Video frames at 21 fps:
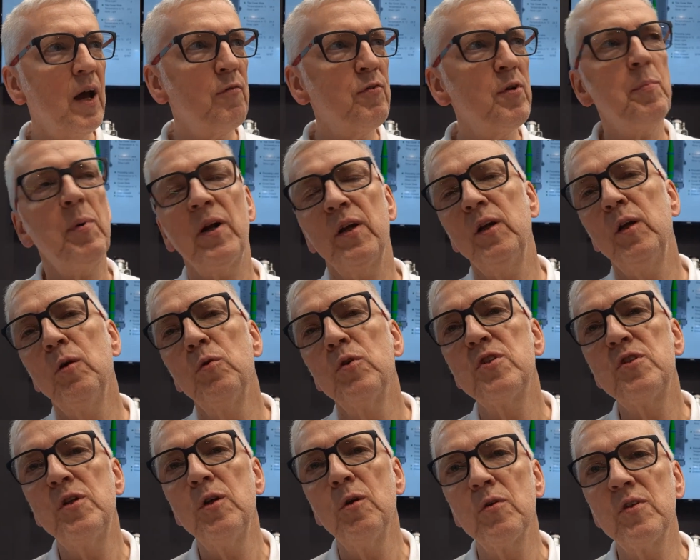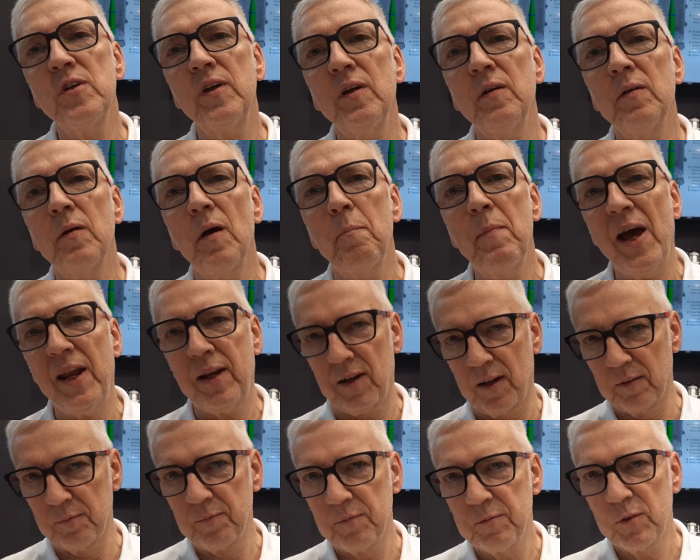Everybody who's using a
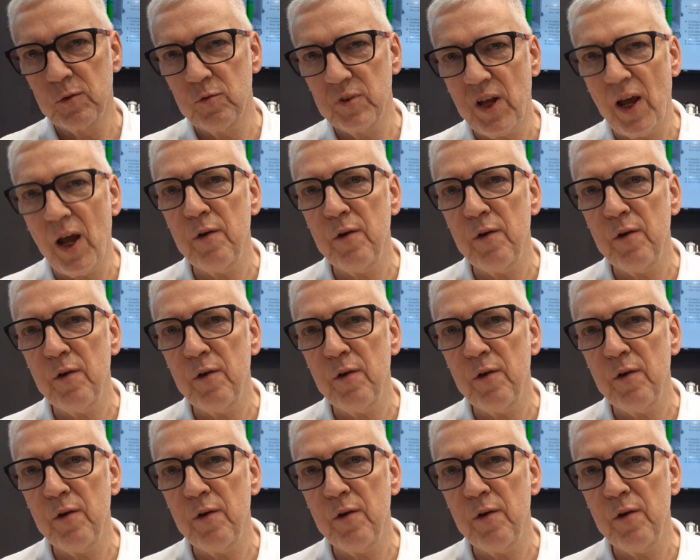metal and